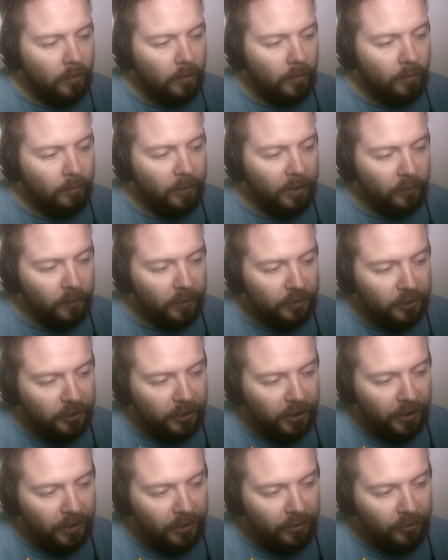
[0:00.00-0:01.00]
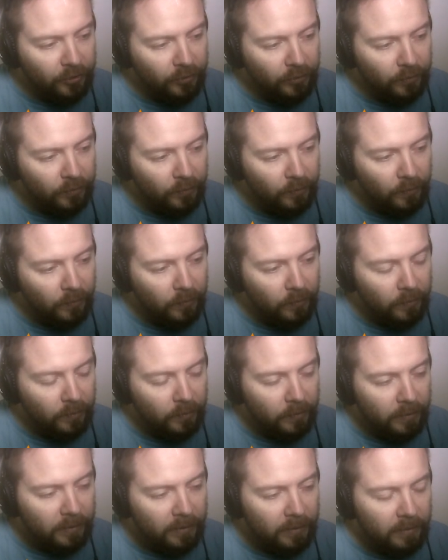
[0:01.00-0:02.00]
But what you got to do,
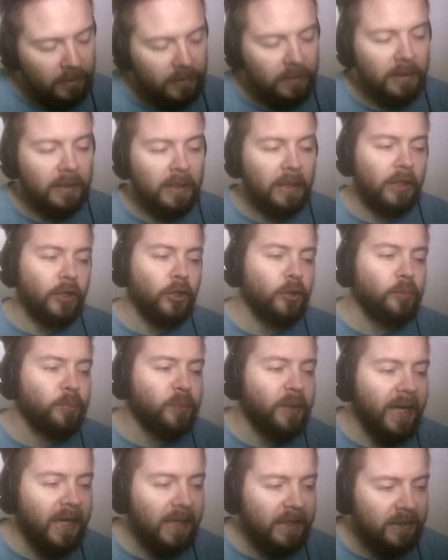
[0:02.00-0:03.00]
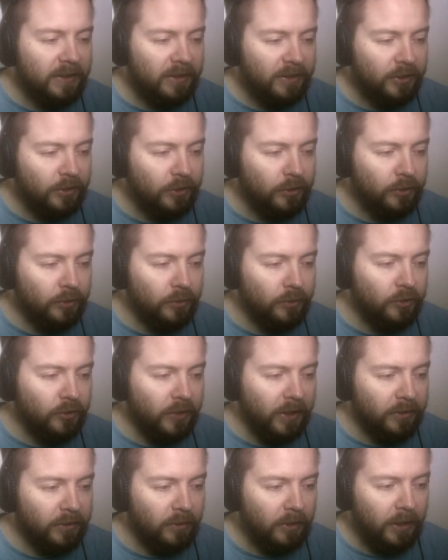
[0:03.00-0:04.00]
a good practice to
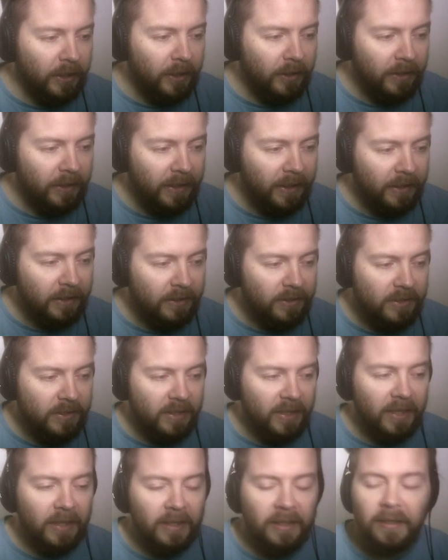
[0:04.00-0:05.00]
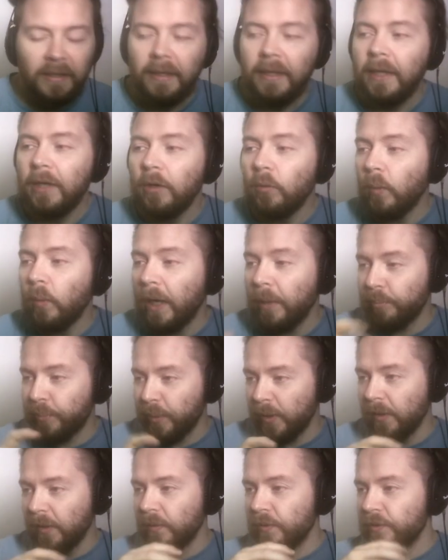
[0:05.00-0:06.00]
try to learn that, is take one
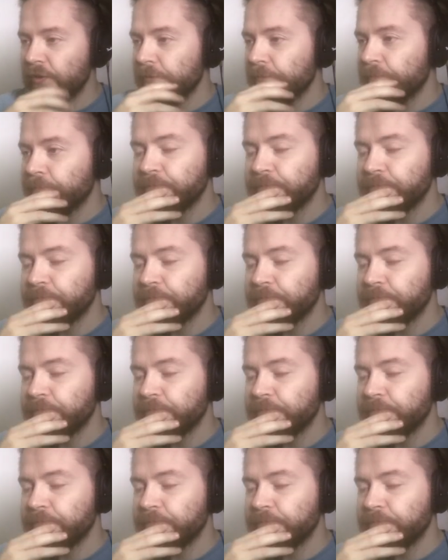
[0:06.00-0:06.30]
pose